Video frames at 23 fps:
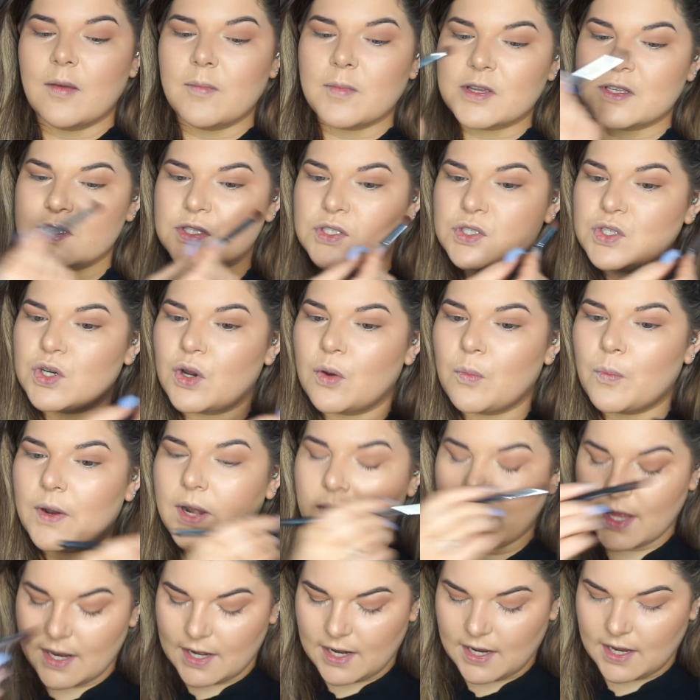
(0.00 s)
because I don't want
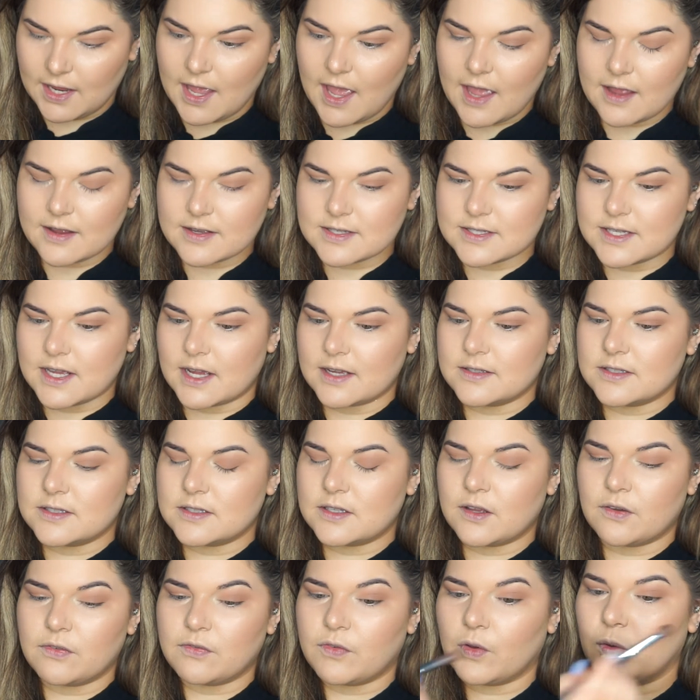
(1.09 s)
any excess
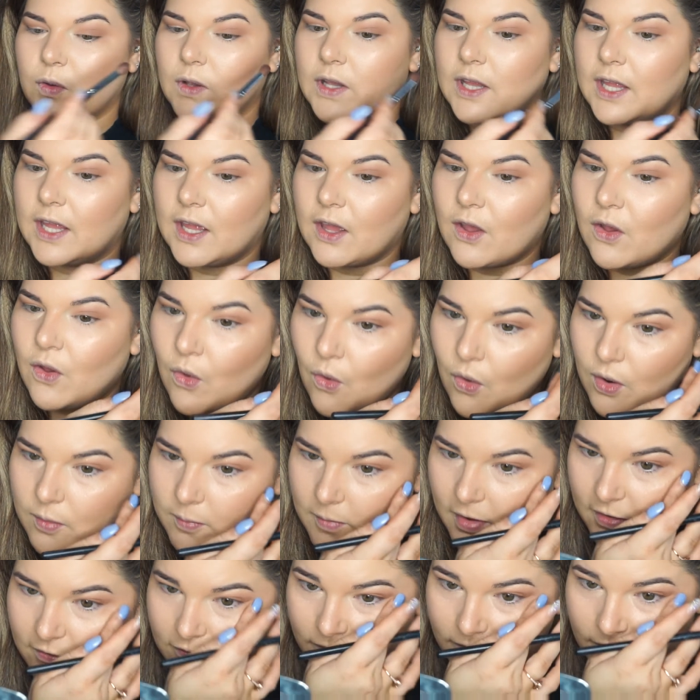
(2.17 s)
falling on
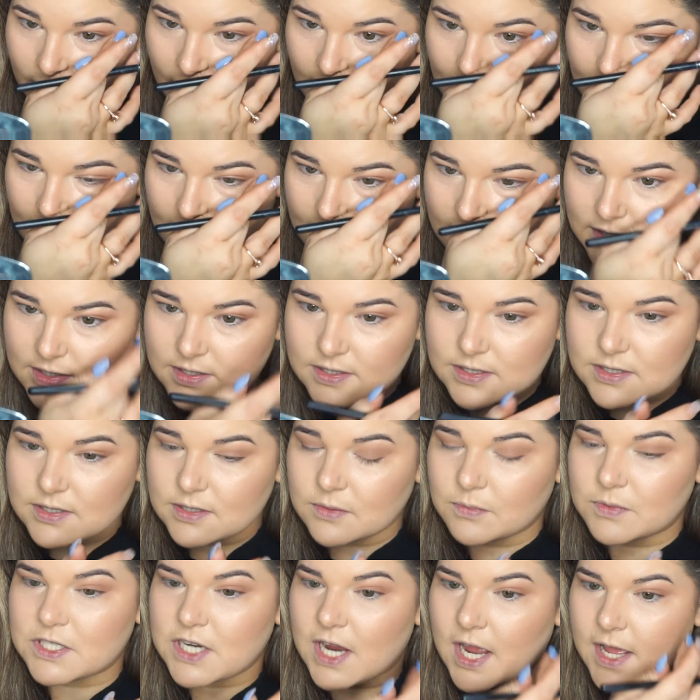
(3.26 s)
my face,
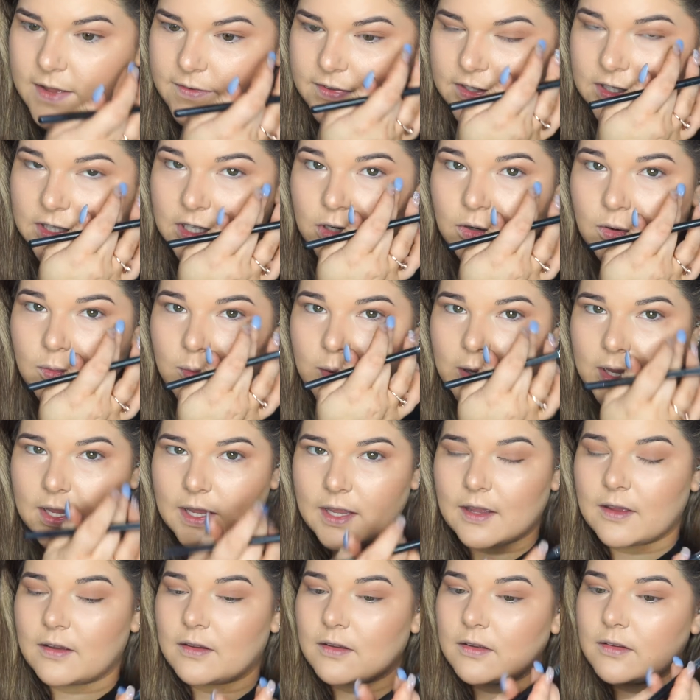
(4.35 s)
which I have a little bit
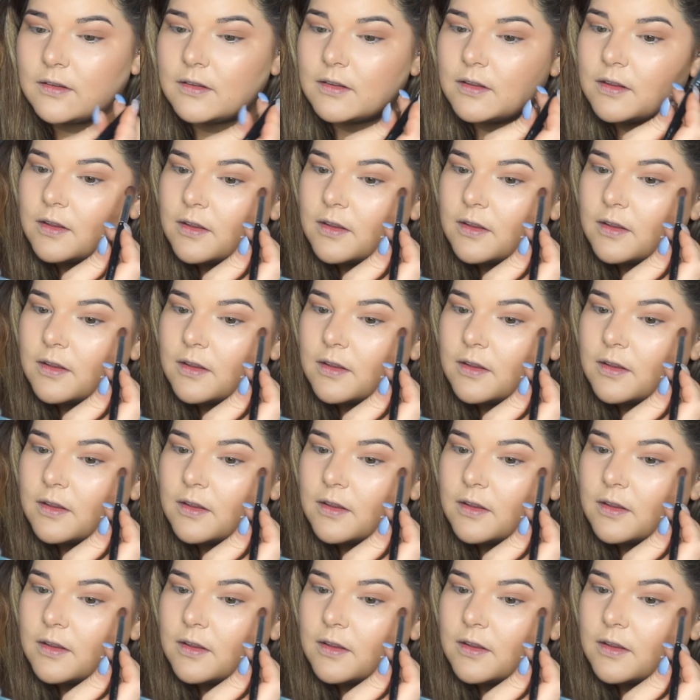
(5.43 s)
here.